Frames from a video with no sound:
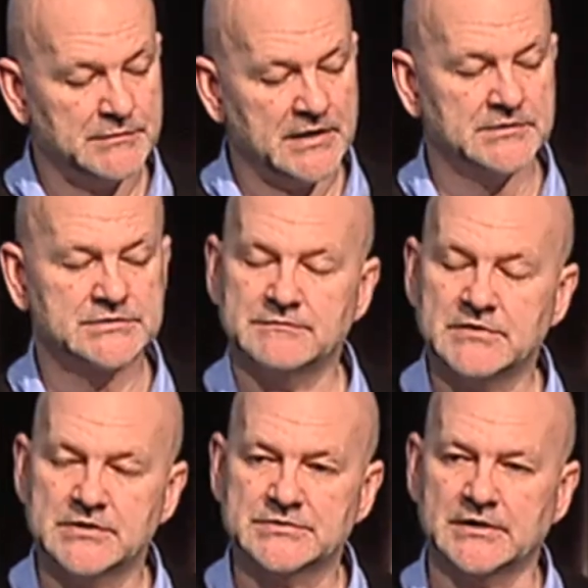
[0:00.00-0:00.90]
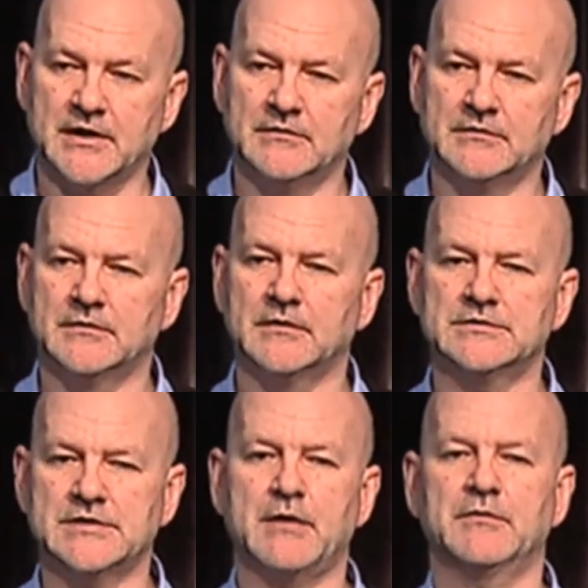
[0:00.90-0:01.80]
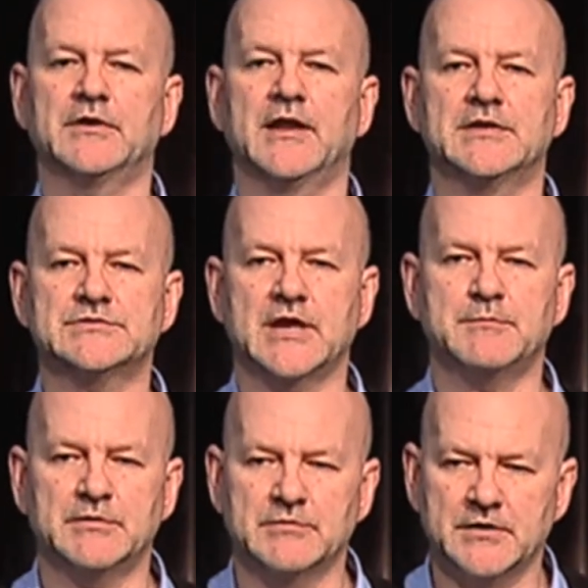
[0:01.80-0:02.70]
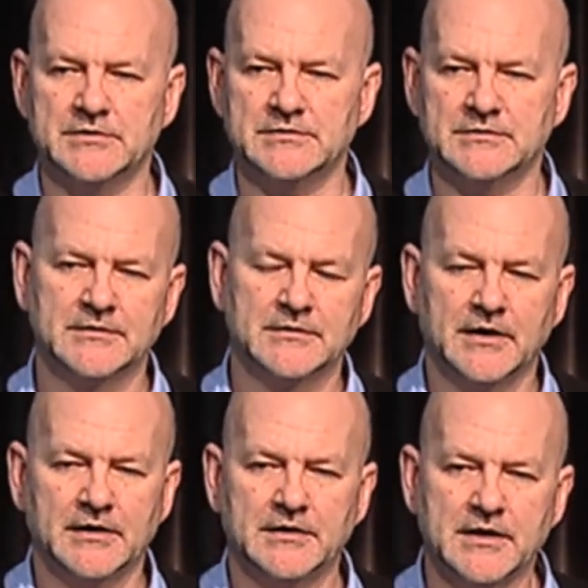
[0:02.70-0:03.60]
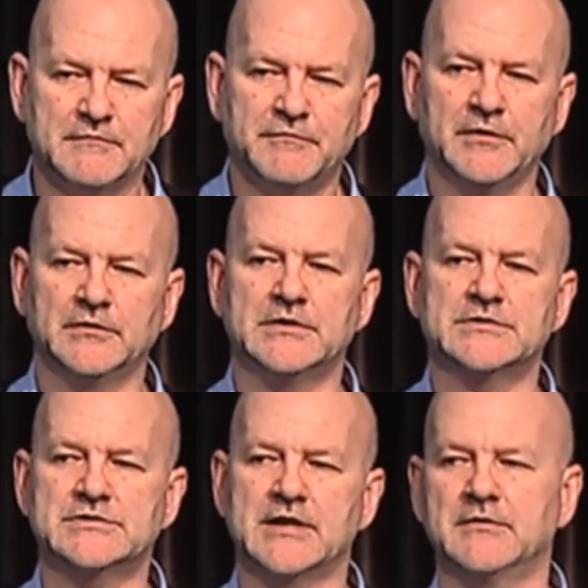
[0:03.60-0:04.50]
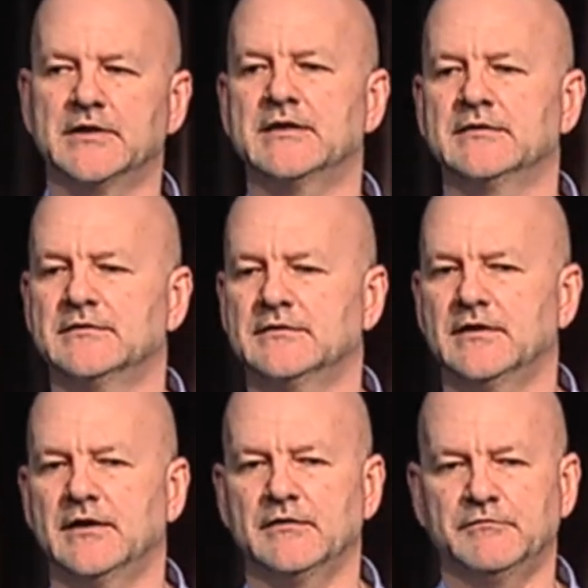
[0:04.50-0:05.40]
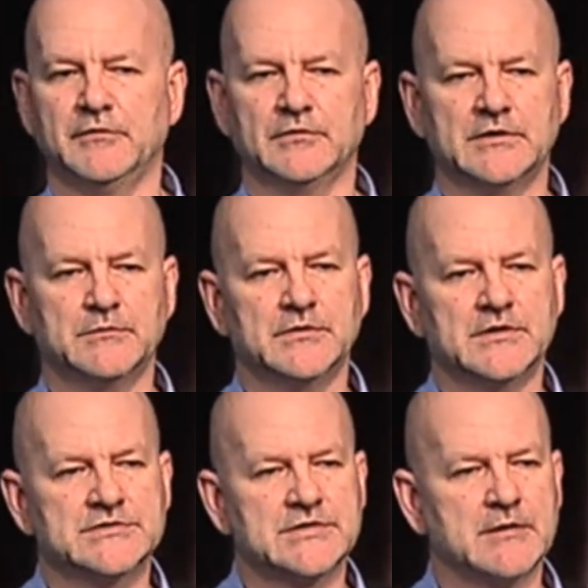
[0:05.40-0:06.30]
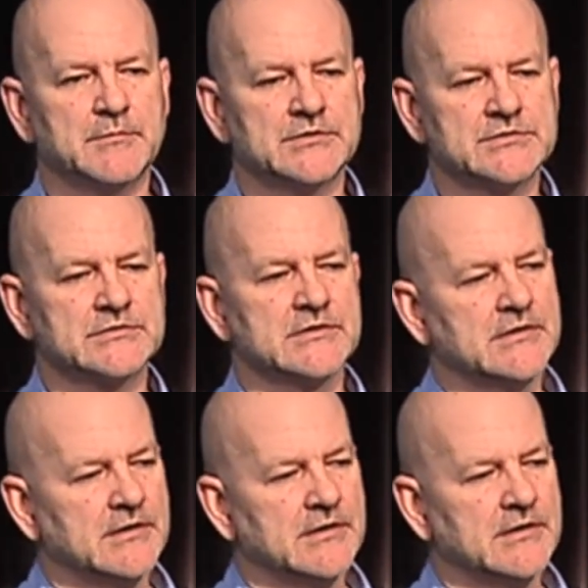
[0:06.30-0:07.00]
of millions of years ago. This is how the landscape eroded, and it then filled in slowly. And it filled in with these sediments,